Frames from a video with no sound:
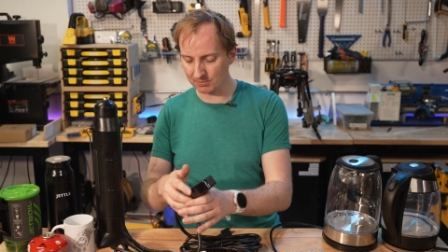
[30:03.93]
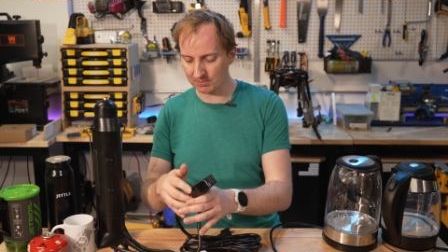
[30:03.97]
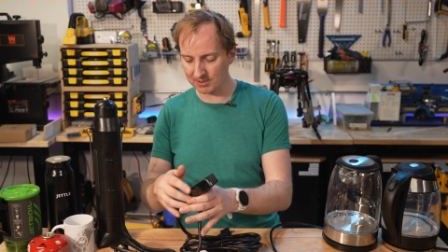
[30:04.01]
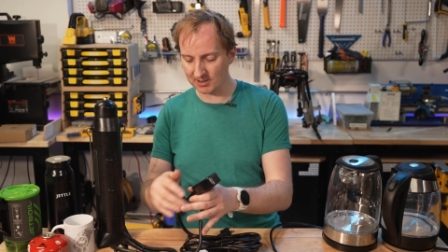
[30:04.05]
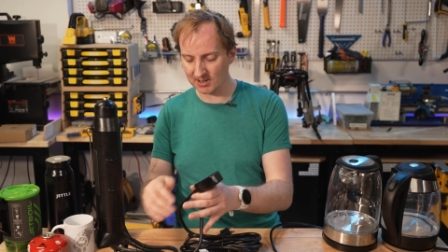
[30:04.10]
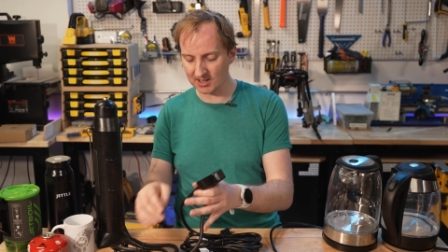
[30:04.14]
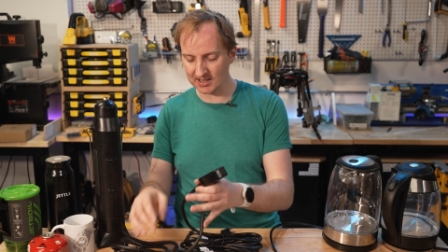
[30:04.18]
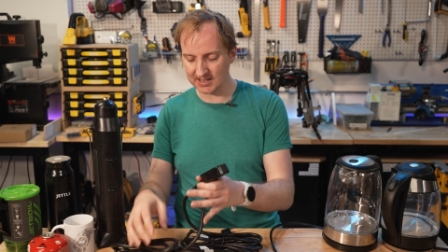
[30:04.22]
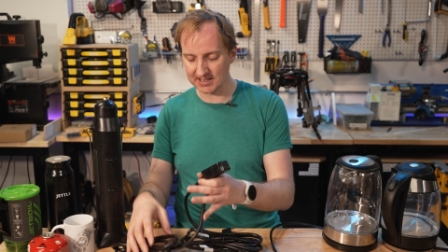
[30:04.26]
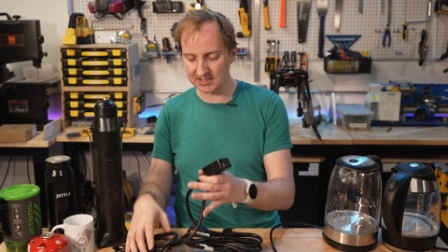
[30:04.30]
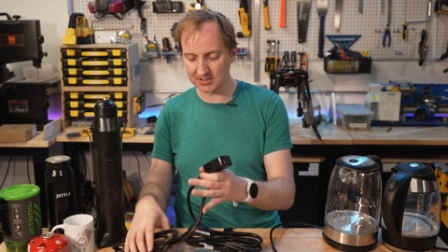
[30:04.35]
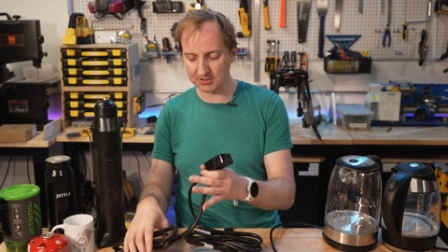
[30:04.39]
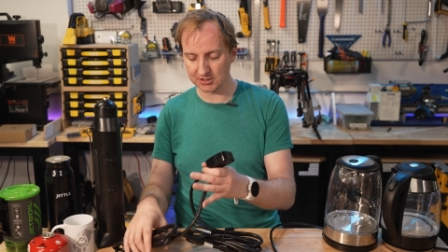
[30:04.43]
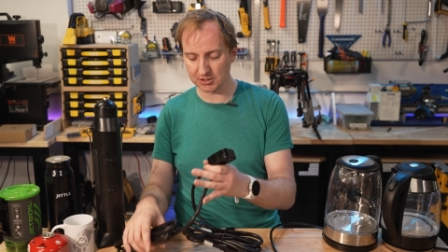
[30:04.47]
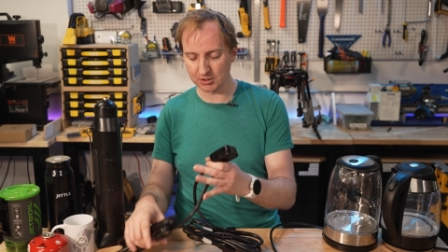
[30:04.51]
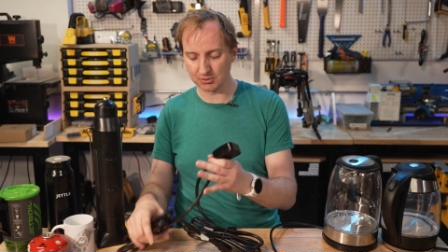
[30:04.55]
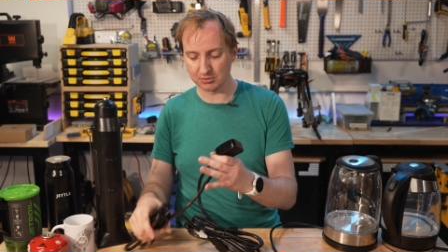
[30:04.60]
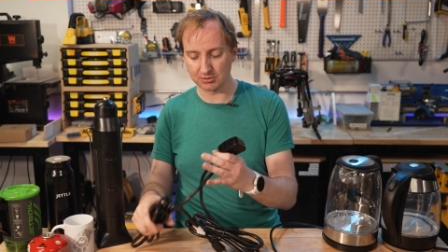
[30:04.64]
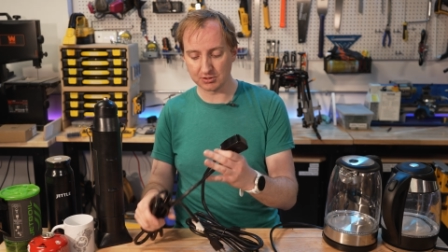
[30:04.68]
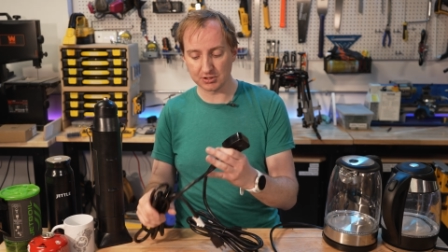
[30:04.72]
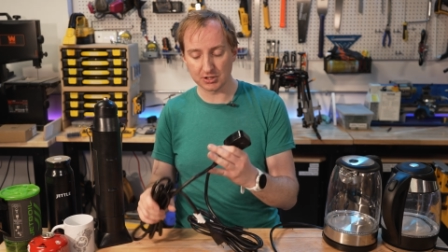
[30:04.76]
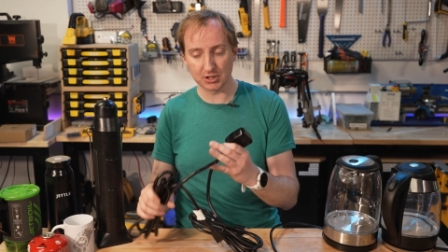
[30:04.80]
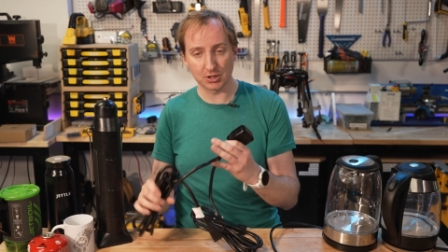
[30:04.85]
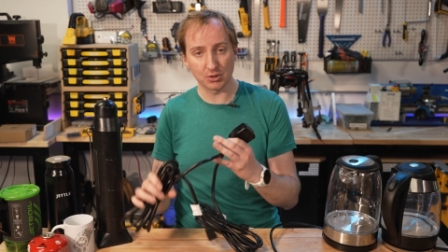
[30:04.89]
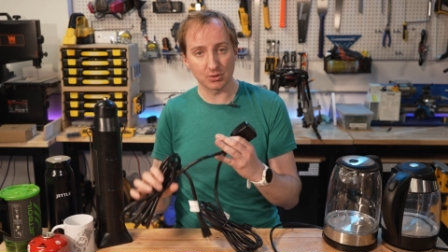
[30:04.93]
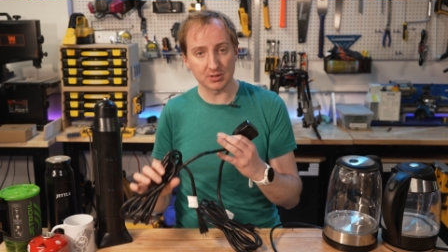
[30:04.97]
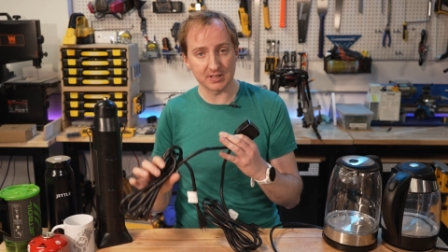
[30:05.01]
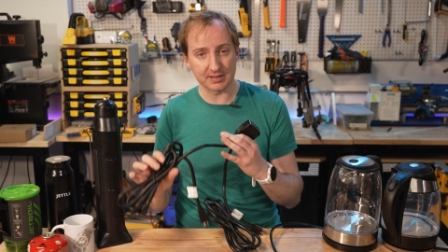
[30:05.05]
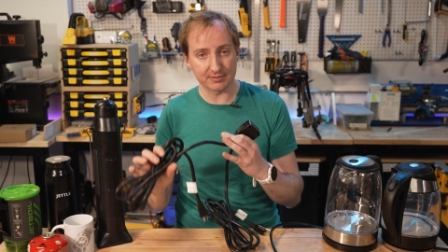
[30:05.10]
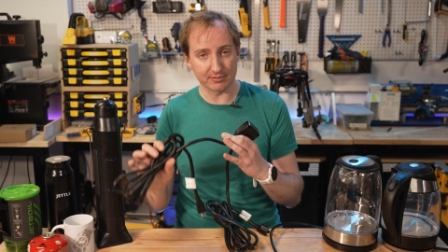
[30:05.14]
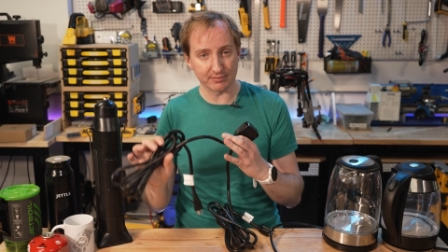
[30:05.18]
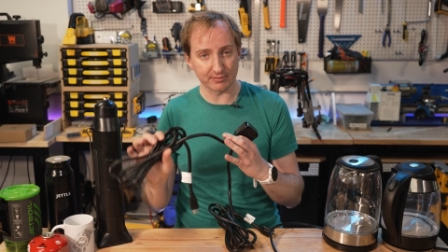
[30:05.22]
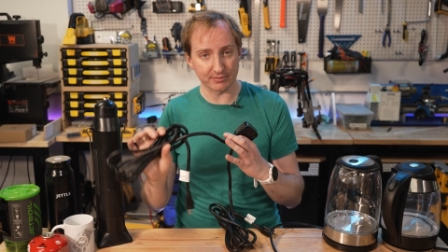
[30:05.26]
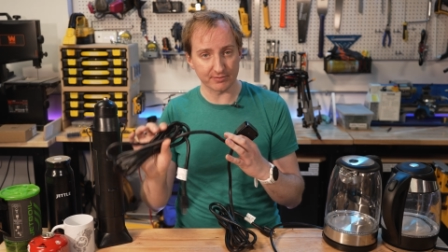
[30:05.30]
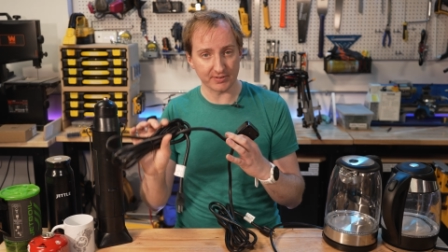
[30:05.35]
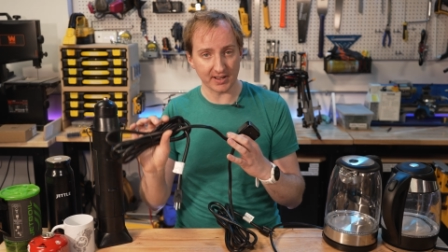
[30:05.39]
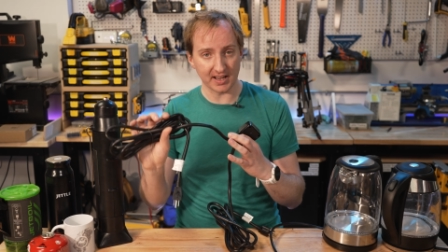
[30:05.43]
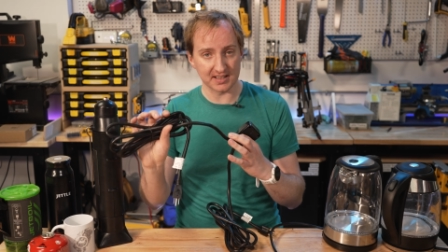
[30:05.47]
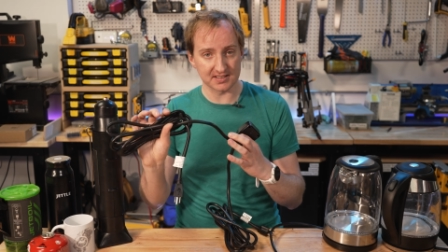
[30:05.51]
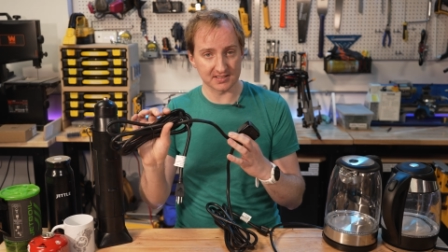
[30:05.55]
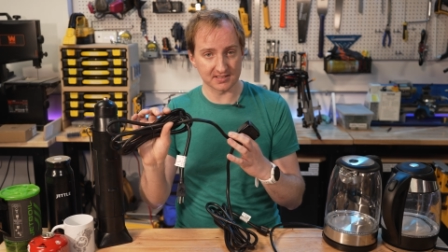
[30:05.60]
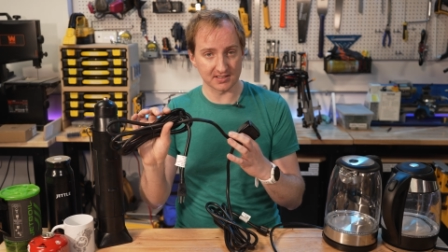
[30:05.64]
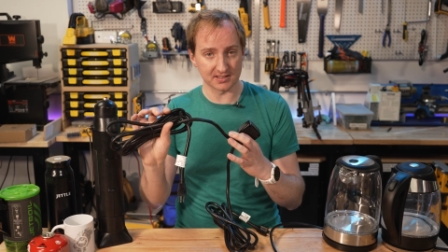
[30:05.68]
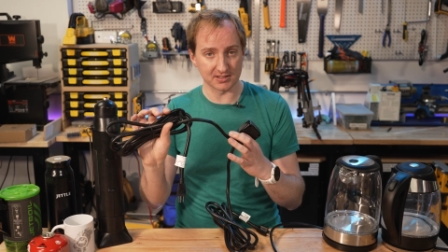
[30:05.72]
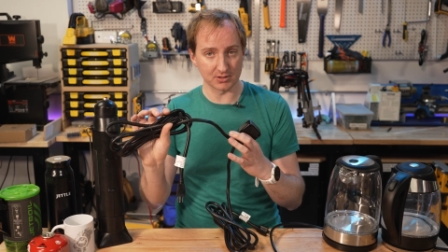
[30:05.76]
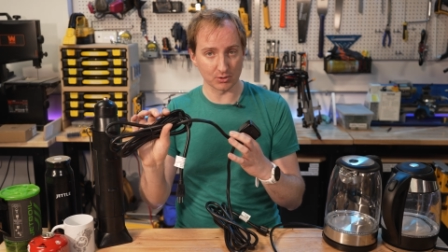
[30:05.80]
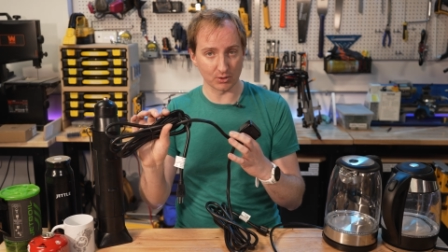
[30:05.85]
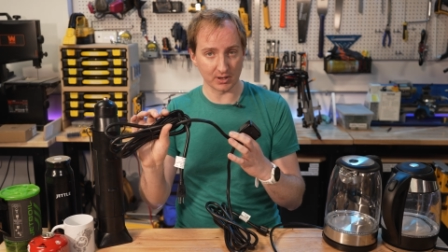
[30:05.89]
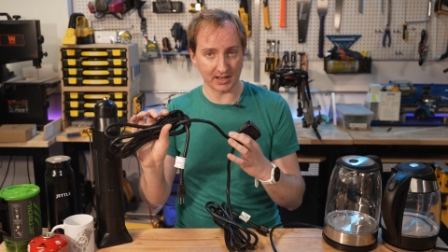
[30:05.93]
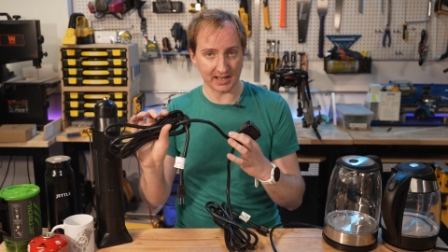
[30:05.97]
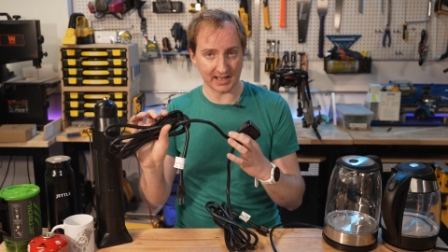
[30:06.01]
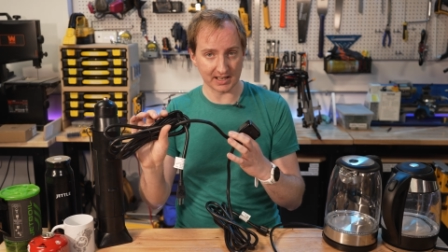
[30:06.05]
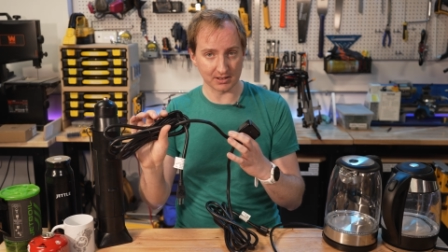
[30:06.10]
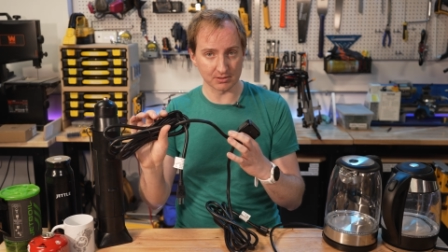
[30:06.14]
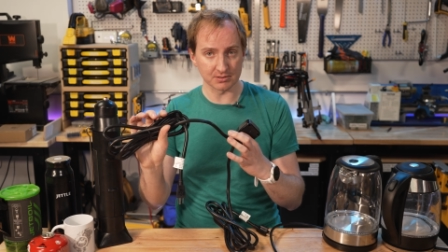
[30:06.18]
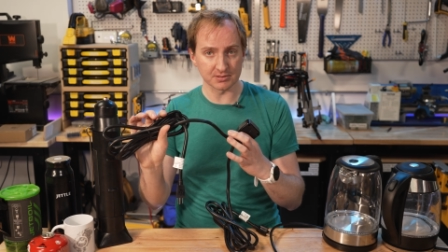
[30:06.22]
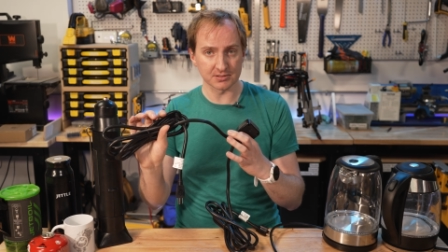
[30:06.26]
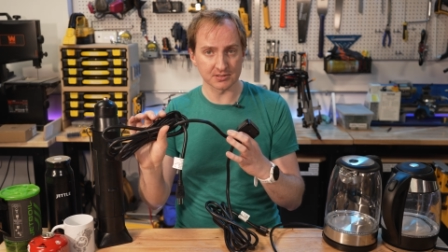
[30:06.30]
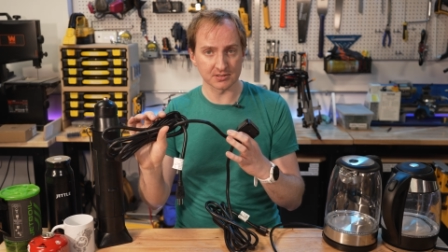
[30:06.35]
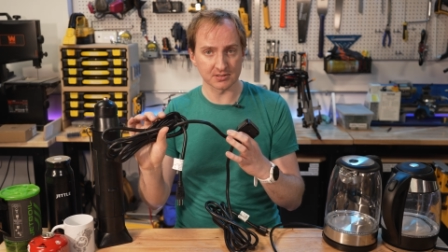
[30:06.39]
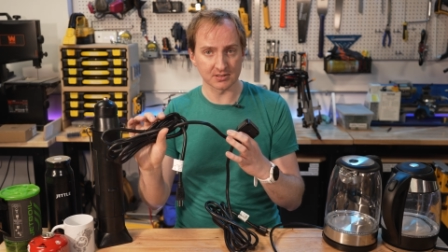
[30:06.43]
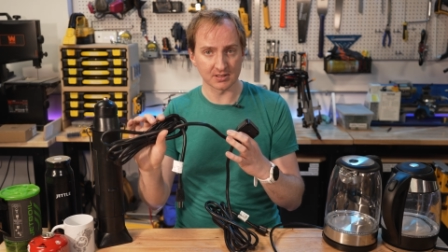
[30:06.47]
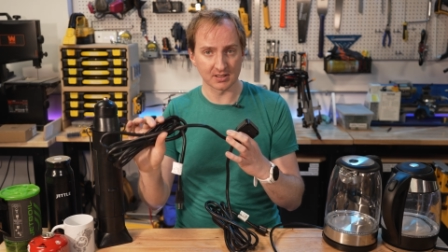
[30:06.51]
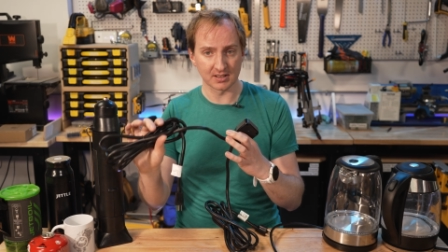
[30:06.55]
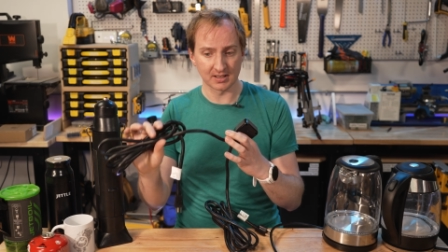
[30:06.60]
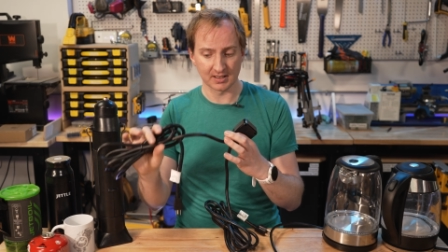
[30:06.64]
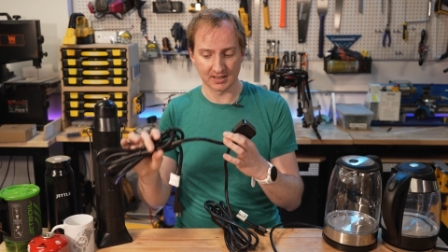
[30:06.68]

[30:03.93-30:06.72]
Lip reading: plug into 2 different phases in your house,